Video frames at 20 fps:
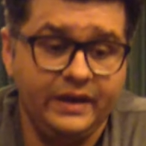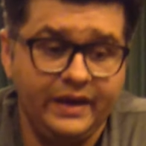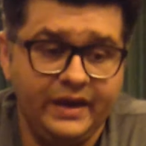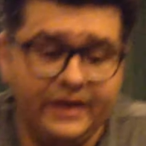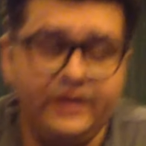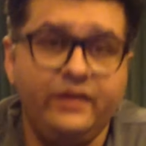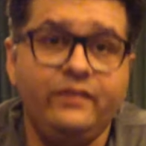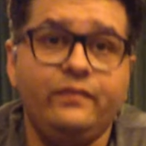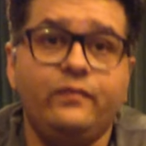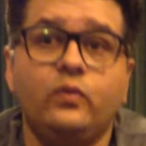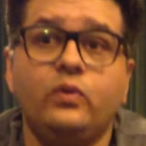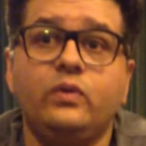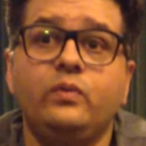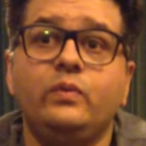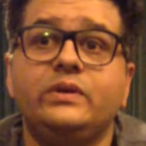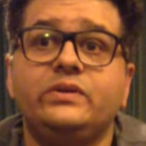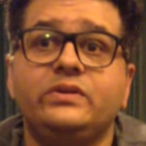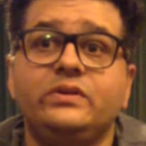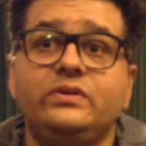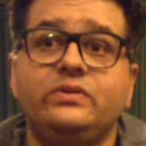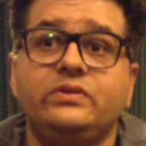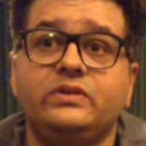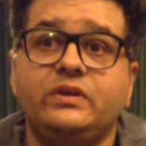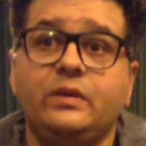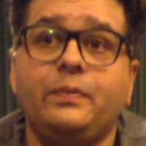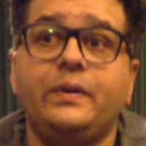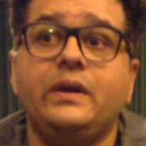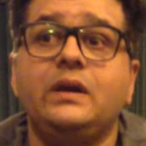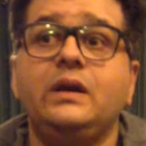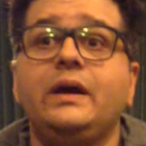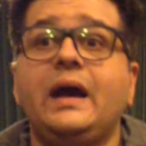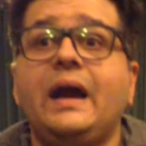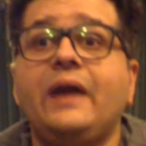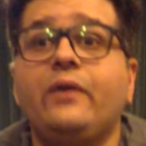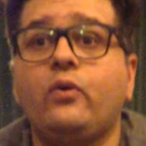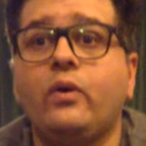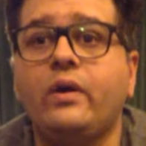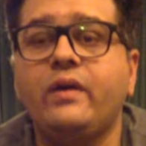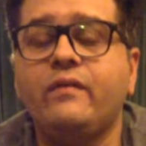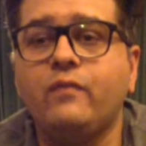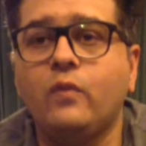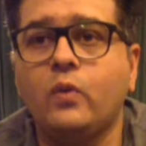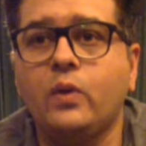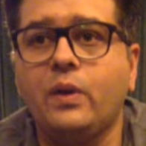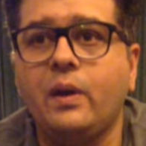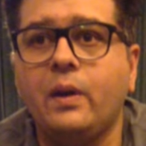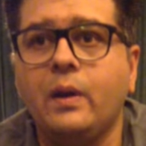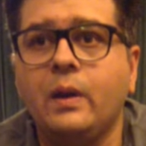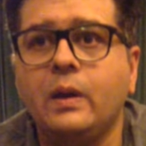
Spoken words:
any phone which is typically Android phone.